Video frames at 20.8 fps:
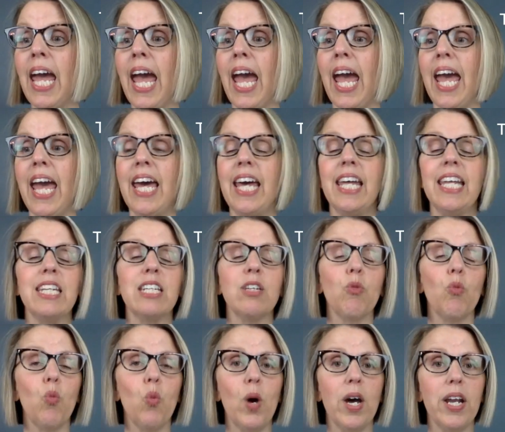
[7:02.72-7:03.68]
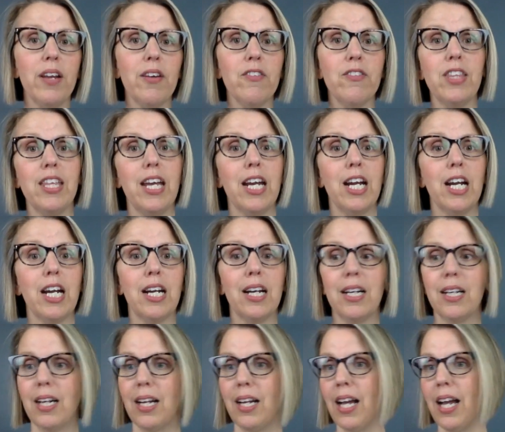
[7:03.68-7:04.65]
And one of
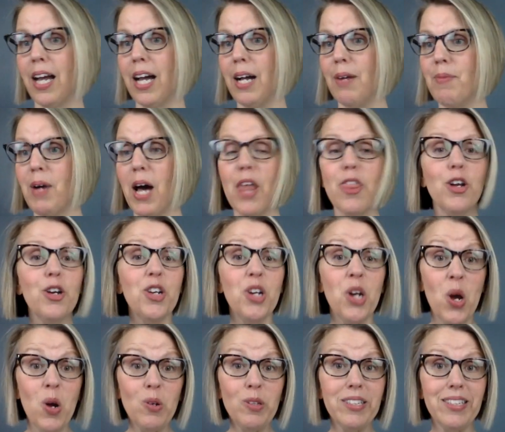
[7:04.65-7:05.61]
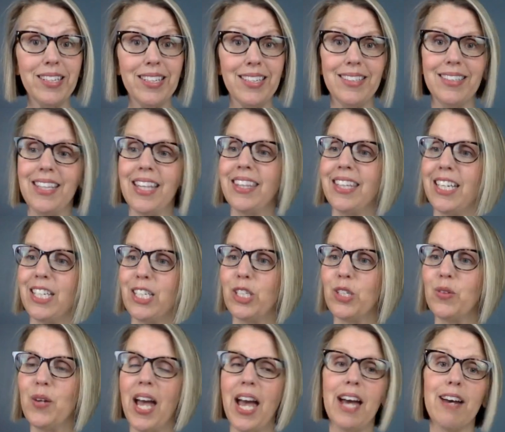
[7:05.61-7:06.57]
their other notes is that they
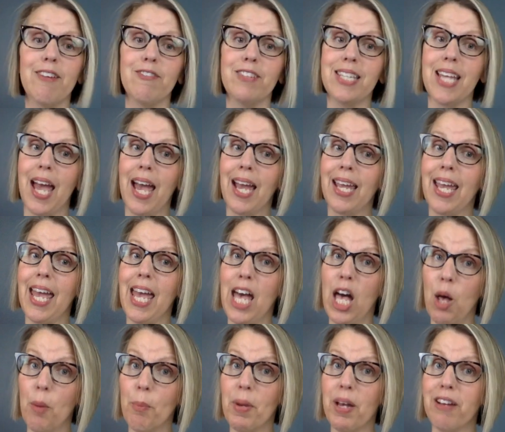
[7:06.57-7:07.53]
do have tech help